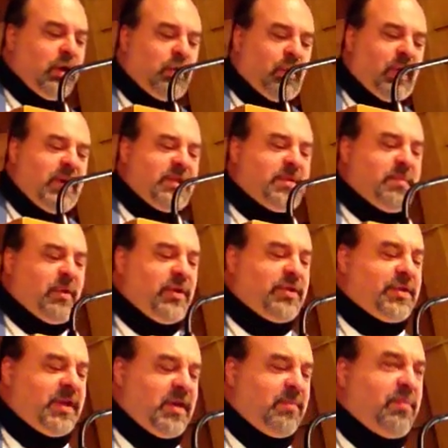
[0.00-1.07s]
Grace,
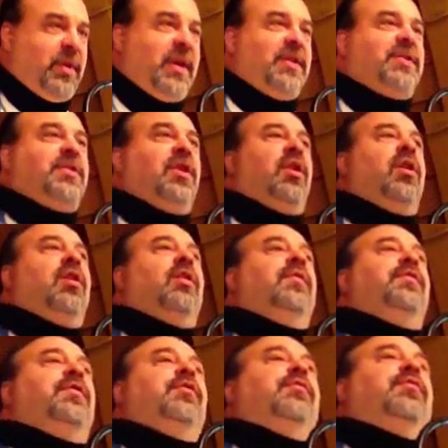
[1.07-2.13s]
mercy, and peace to
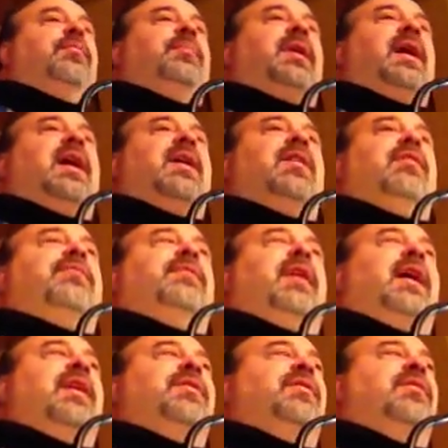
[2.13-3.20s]
all of you from God our
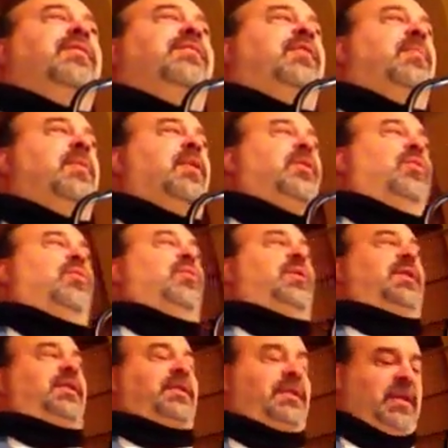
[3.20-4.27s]
Father and from our
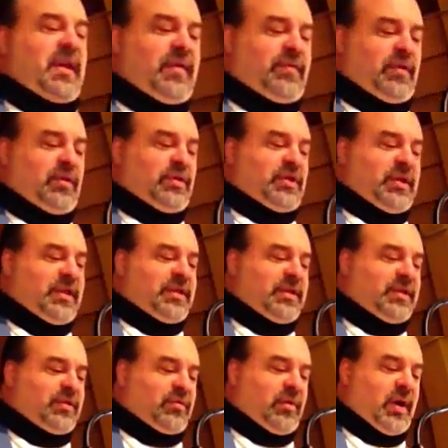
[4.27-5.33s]
Lord and Savior
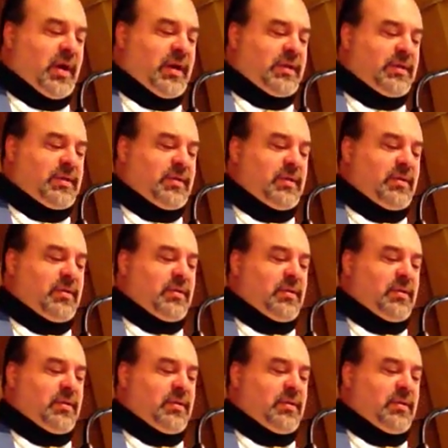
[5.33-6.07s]
Jesus Christ.